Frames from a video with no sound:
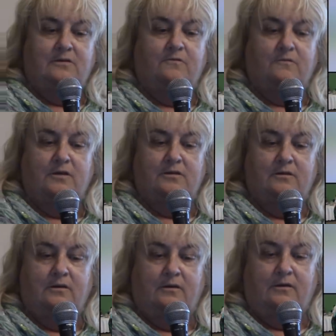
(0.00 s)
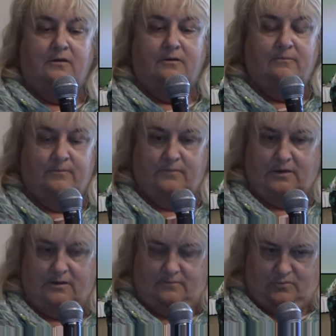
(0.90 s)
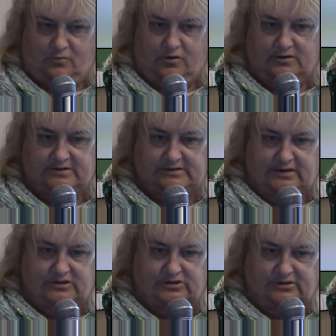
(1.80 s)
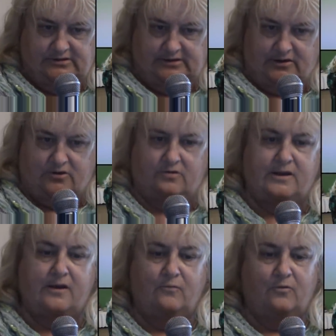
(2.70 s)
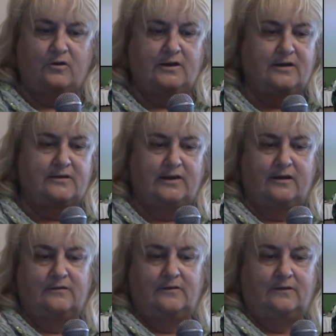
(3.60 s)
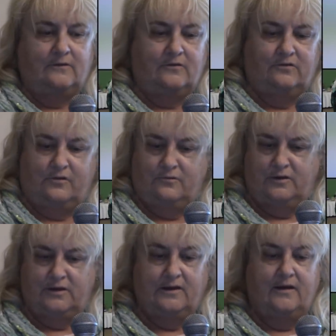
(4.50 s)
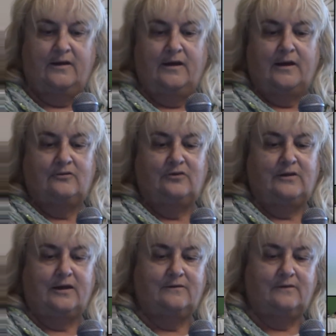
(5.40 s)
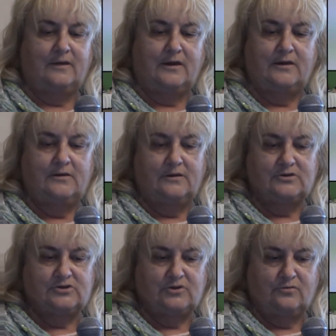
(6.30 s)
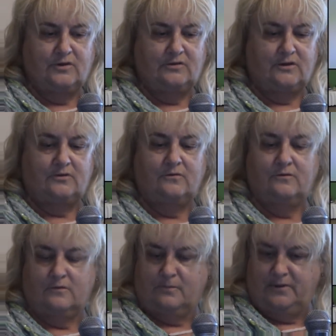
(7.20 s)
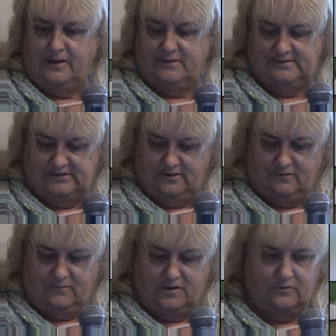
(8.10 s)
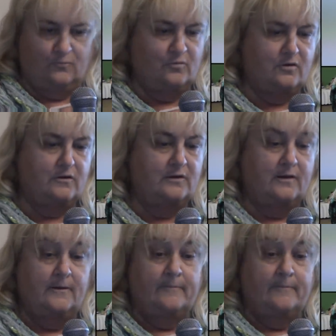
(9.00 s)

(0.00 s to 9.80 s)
different um, organizations that are now working on that, and these are showing Actually, that slide is showing the nuclear plants around the world.